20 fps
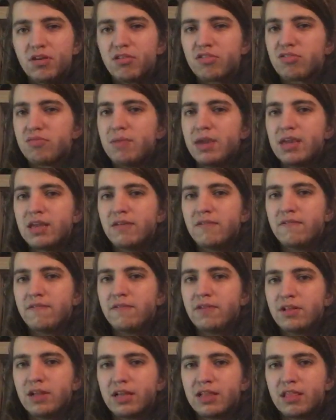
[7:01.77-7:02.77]
thus making it
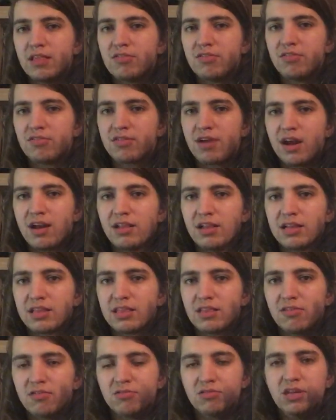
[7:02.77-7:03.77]
feel like this is kind of
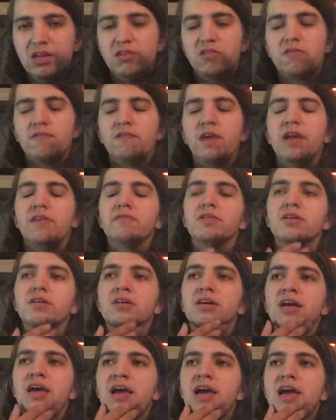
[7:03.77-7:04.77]
like their least
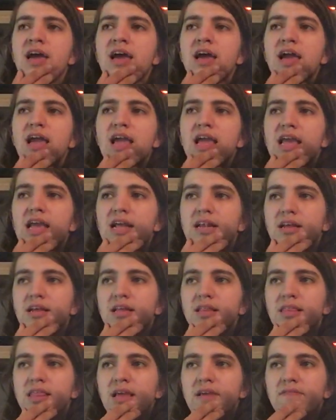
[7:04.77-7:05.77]
favorite and
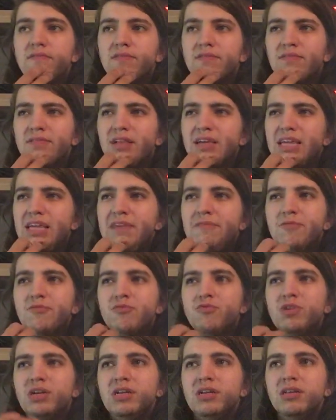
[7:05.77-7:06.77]
they've like
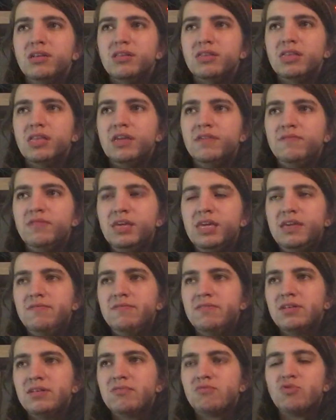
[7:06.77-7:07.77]
even re they've
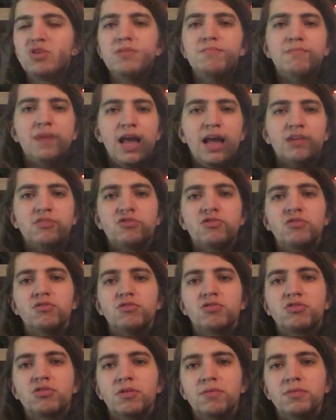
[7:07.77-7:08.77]
even
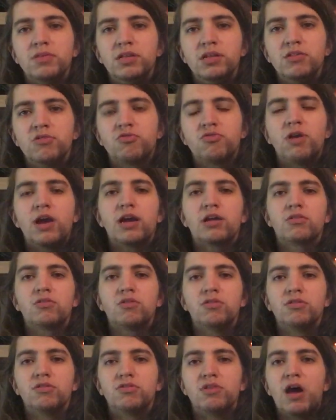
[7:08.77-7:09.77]
remastered some of these tracks
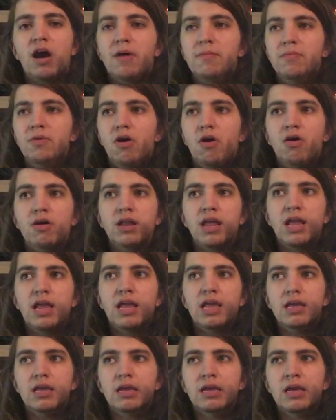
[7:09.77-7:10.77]
on this album on
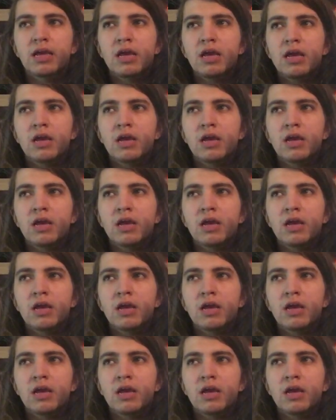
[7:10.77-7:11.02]
a